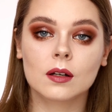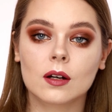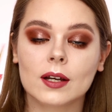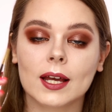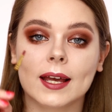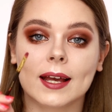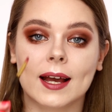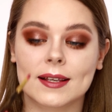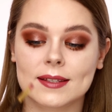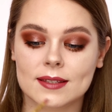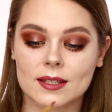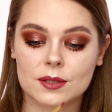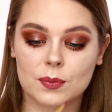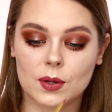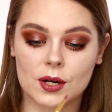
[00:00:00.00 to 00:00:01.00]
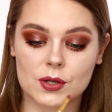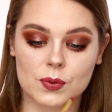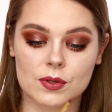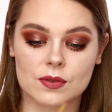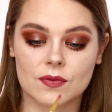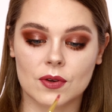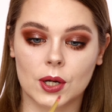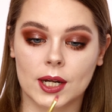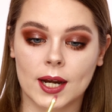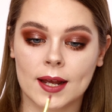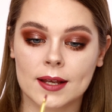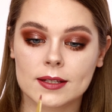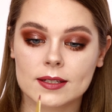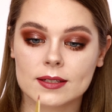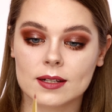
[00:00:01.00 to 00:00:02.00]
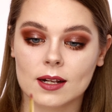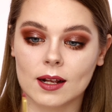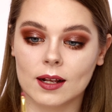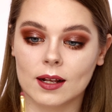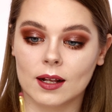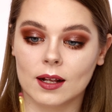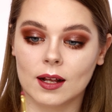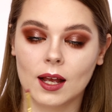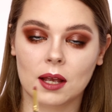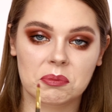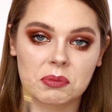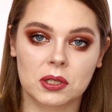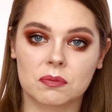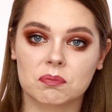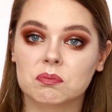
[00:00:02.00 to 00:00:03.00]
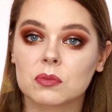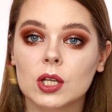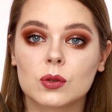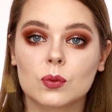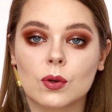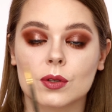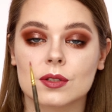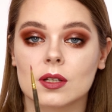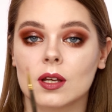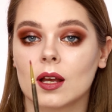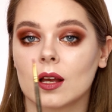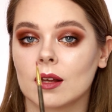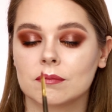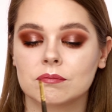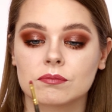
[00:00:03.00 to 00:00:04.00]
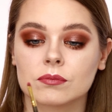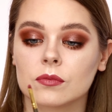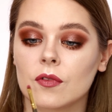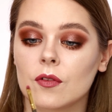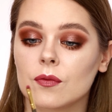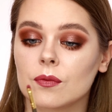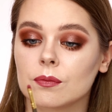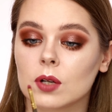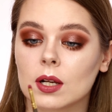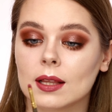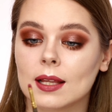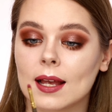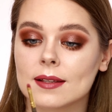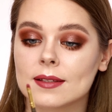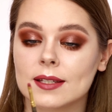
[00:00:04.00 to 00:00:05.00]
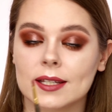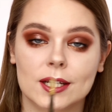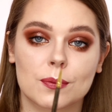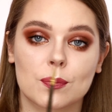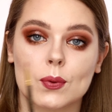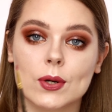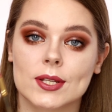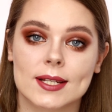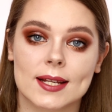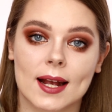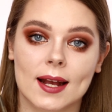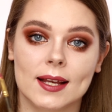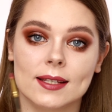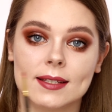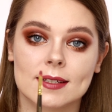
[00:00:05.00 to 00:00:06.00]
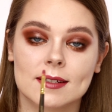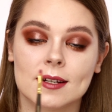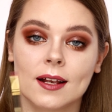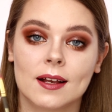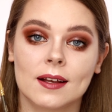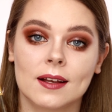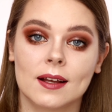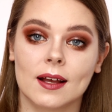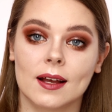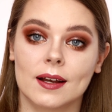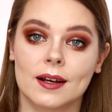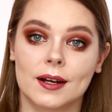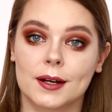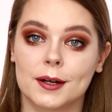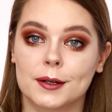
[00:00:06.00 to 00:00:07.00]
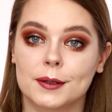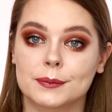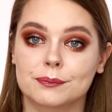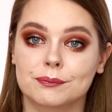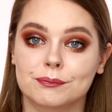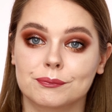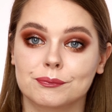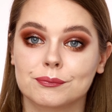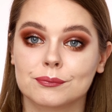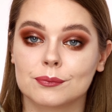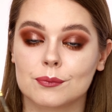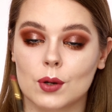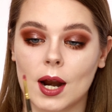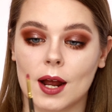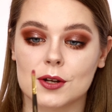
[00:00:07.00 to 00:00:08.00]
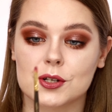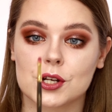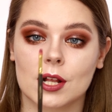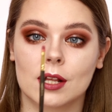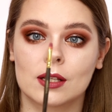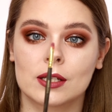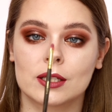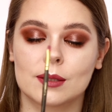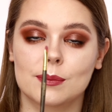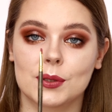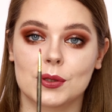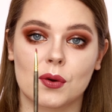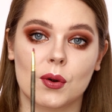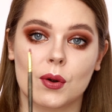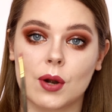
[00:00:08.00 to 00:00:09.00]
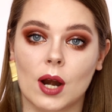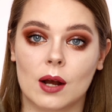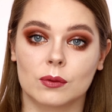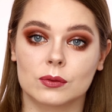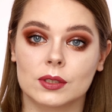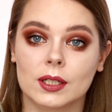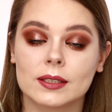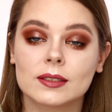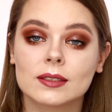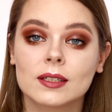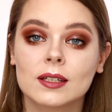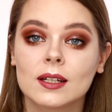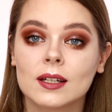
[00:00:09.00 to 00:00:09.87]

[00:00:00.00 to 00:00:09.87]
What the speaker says: Okay guys, this brush was very nice. I mean, it was a classic, precise brush, a little bit rounded.